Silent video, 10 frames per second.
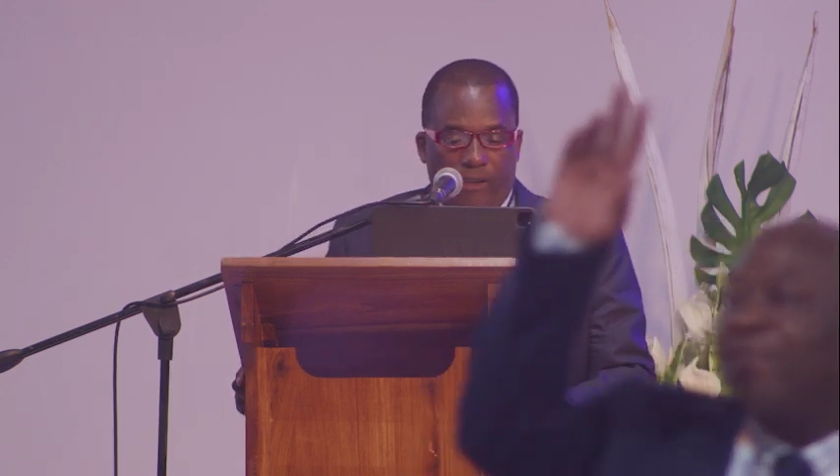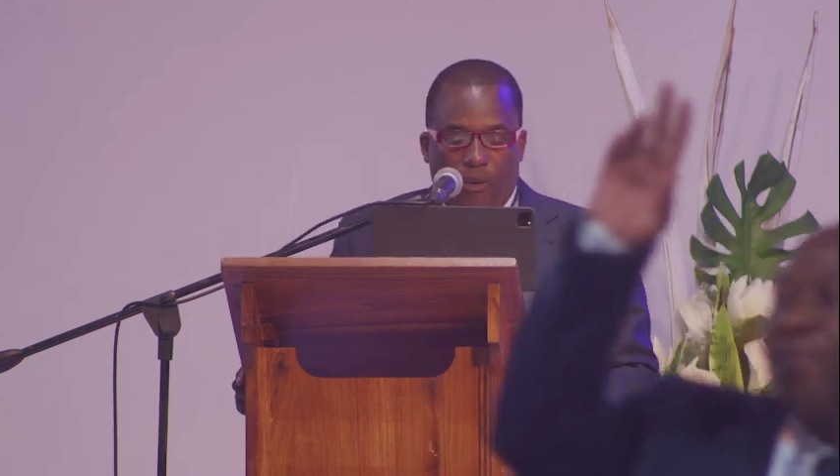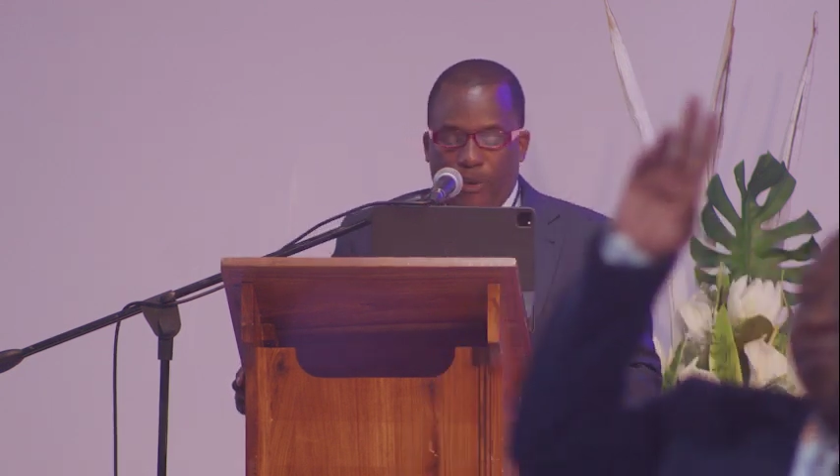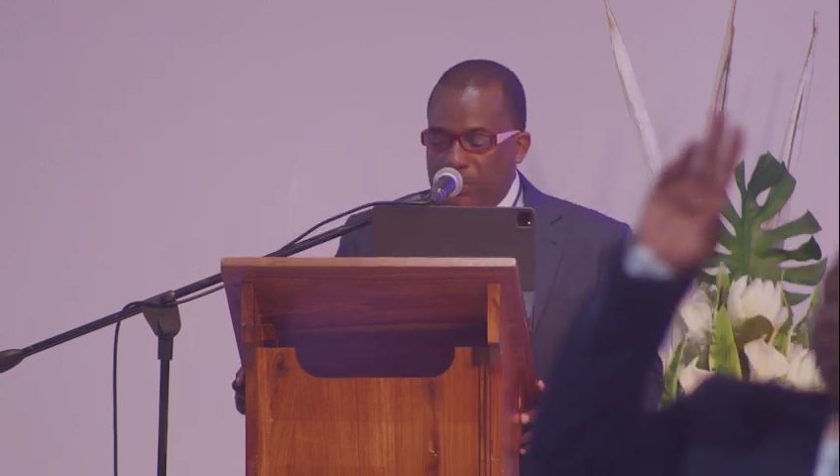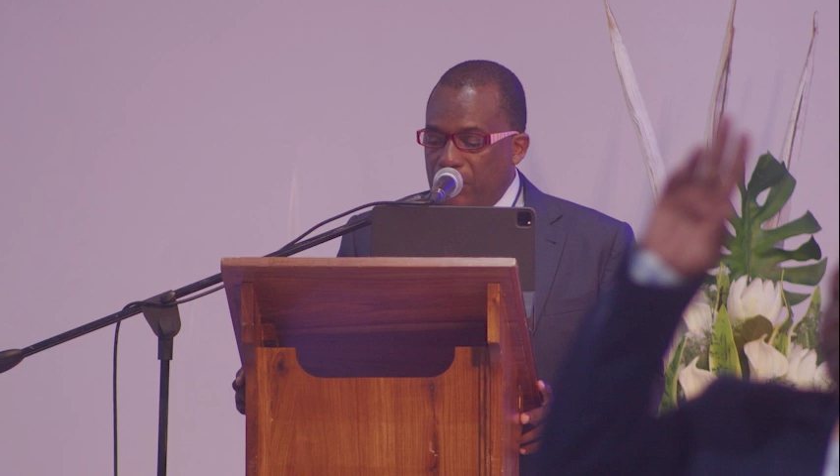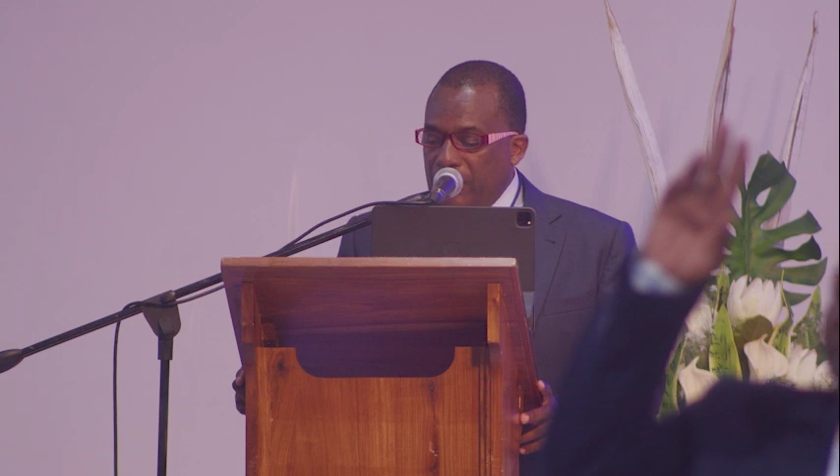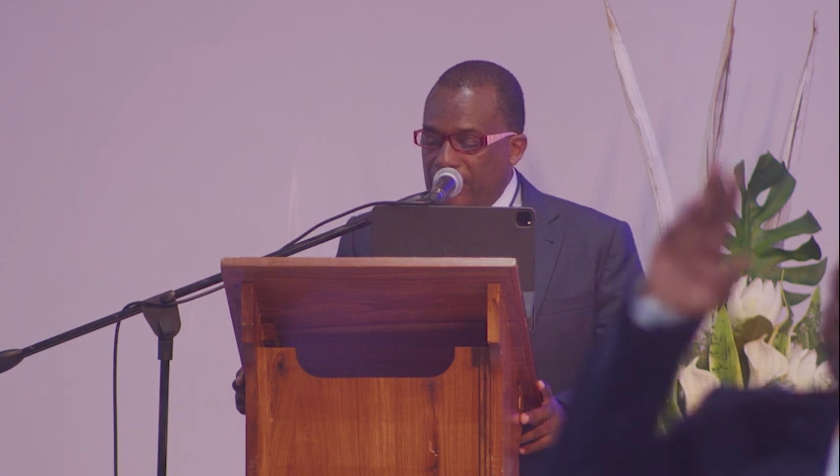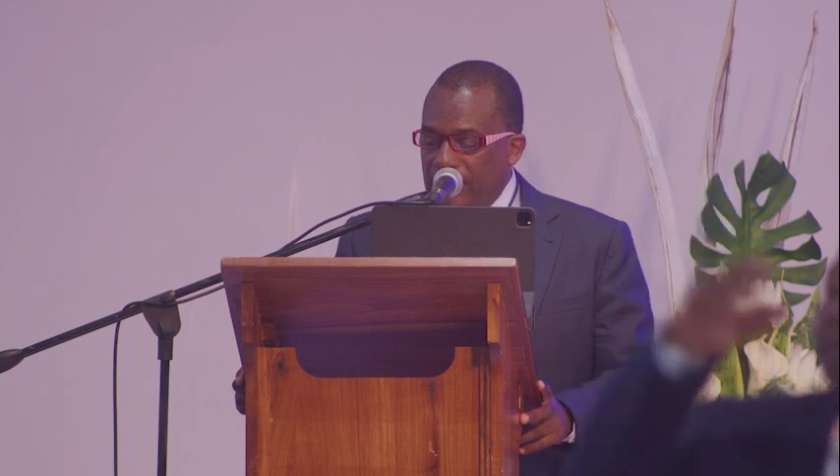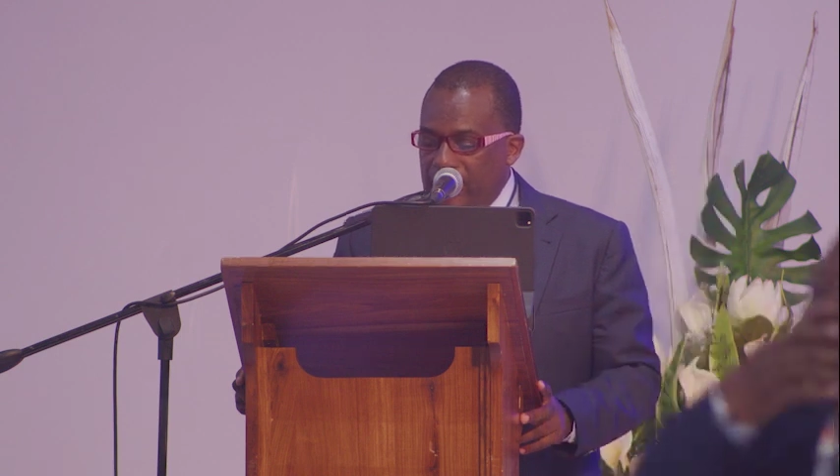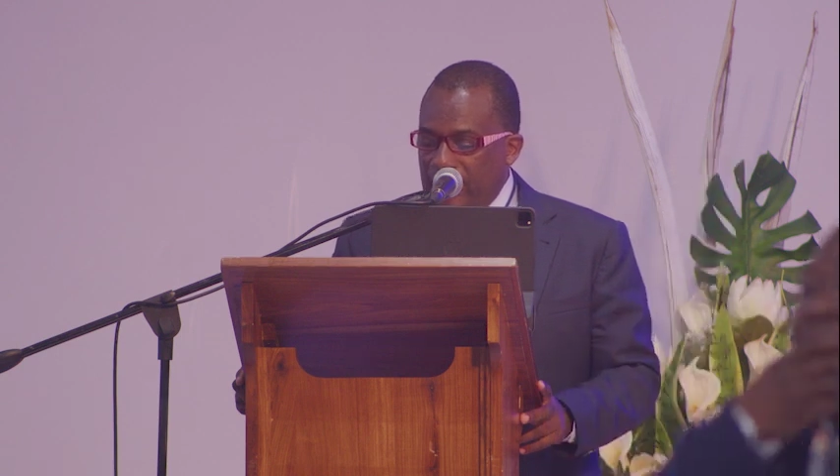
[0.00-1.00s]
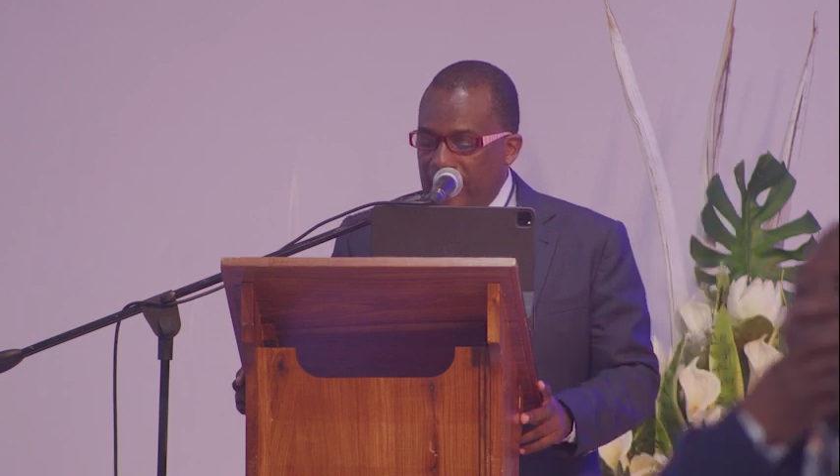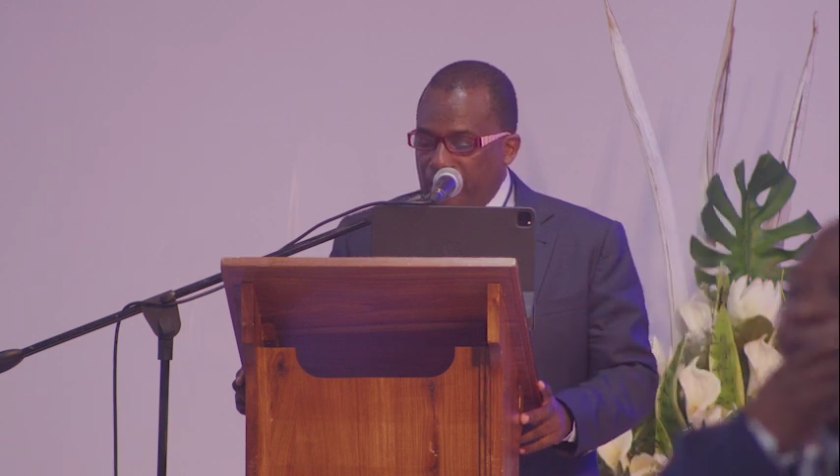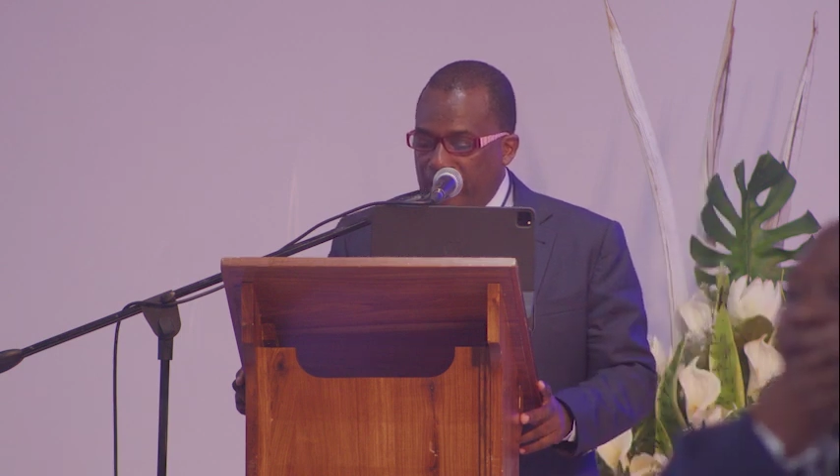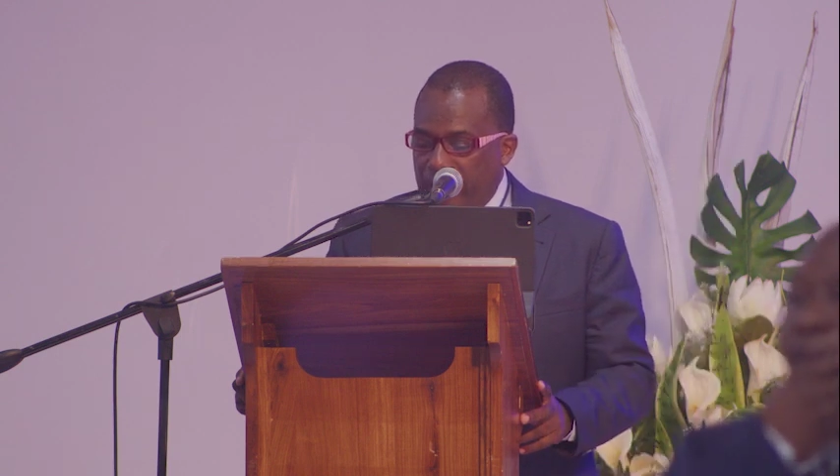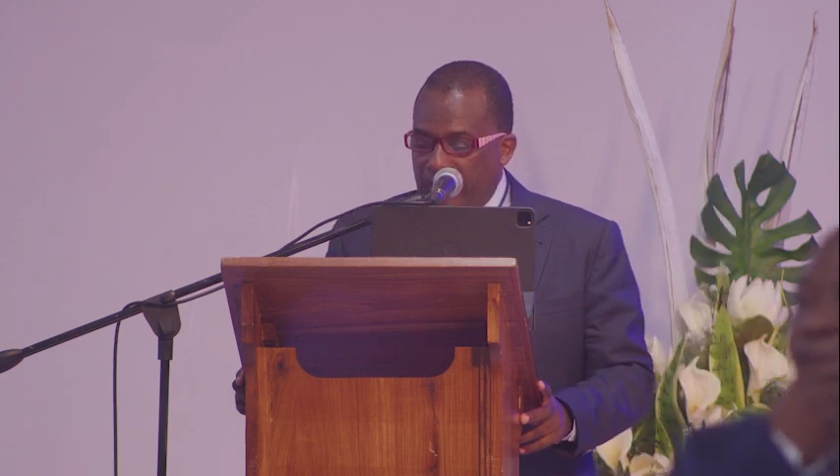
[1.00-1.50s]
opportunities
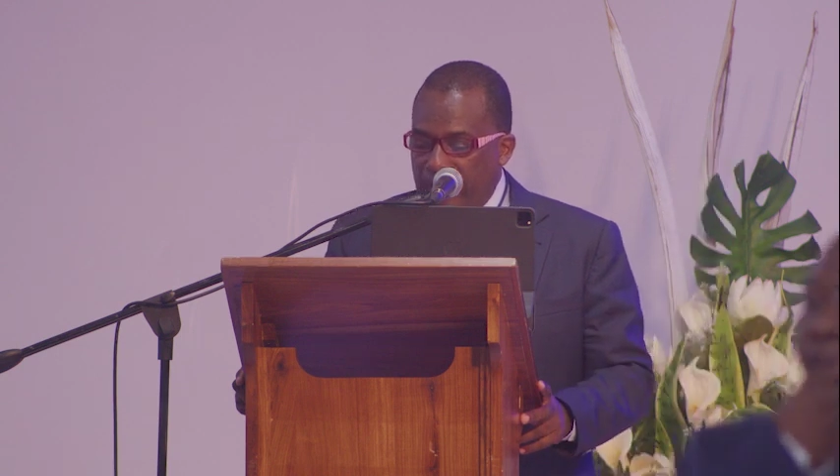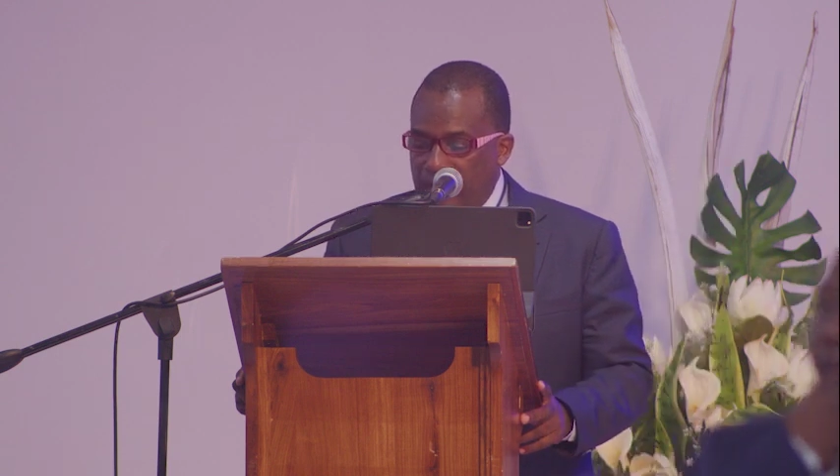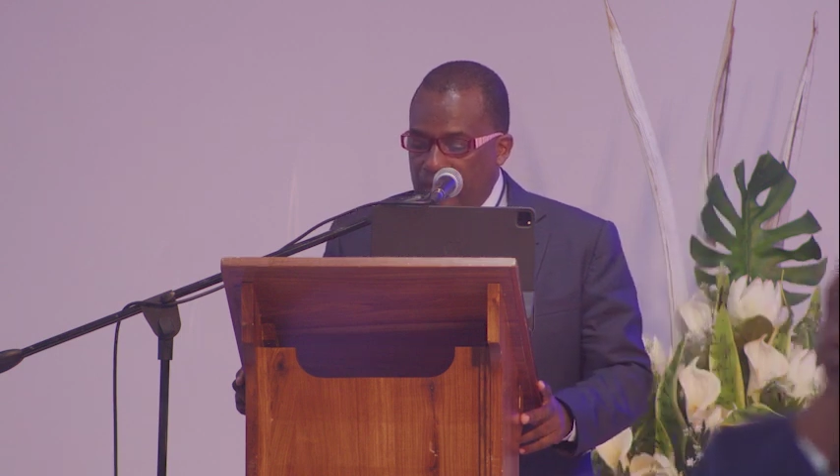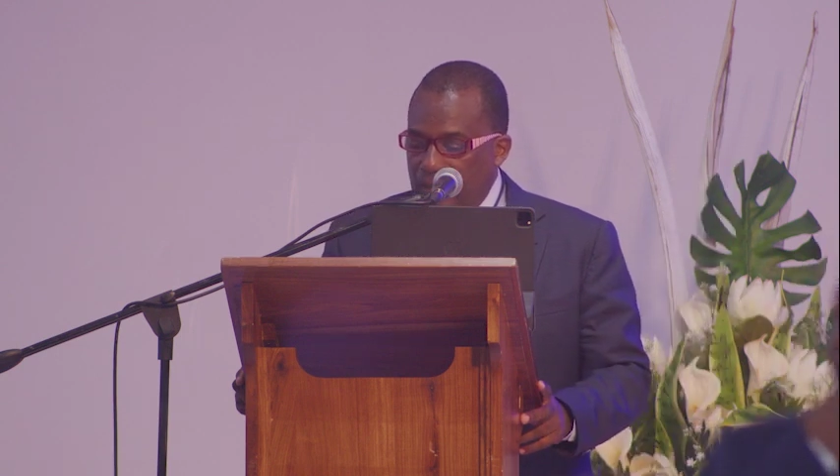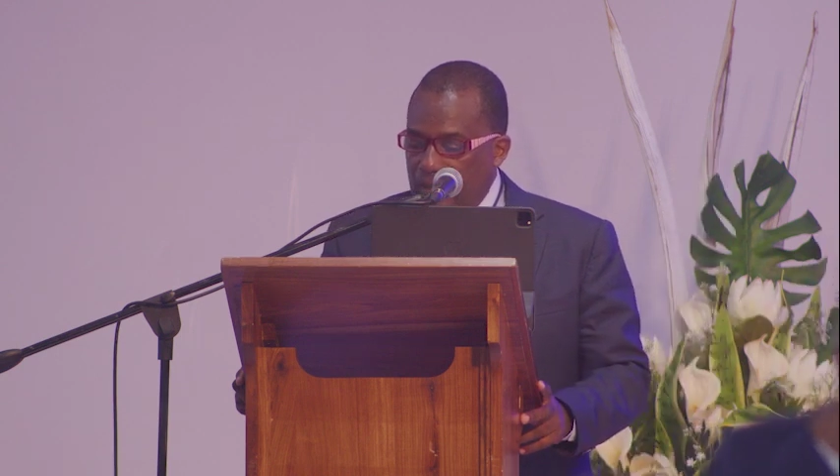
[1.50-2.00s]
that prevail.